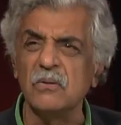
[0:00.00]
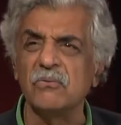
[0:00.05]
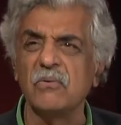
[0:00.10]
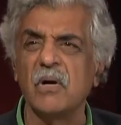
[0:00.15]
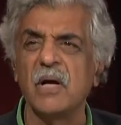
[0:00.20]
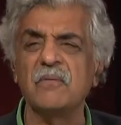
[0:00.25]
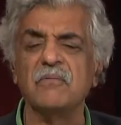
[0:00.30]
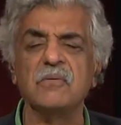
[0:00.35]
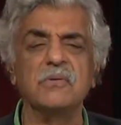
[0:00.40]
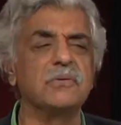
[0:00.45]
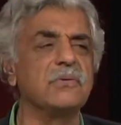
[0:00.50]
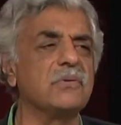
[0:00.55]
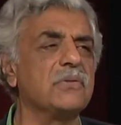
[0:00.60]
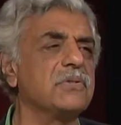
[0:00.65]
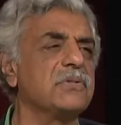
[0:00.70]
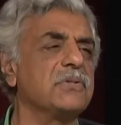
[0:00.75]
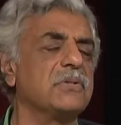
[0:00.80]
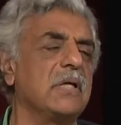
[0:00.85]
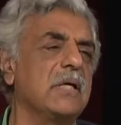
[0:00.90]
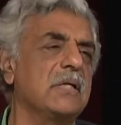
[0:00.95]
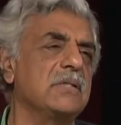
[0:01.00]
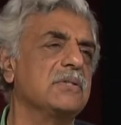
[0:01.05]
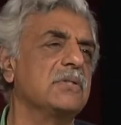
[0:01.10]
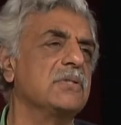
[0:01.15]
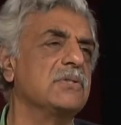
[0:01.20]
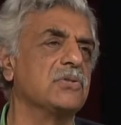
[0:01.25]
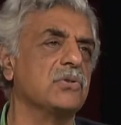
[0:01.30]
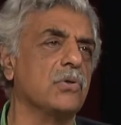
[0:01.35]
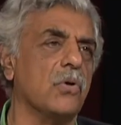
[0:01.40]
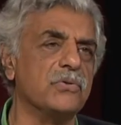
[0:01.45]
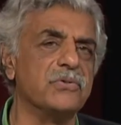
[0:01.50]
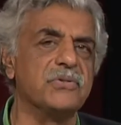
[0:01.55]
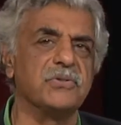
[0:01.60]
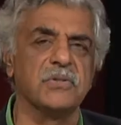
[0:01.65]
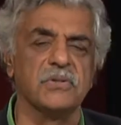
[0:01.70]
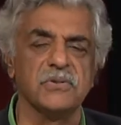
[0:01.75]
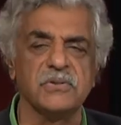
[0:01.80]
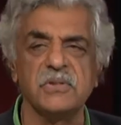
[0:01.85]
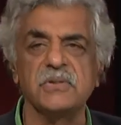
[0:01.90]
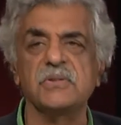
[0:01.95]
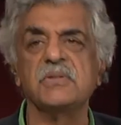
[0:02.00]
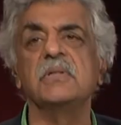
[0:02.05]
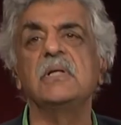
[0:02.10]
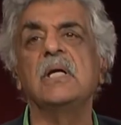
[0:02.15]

rival to the States is nonsense. It's an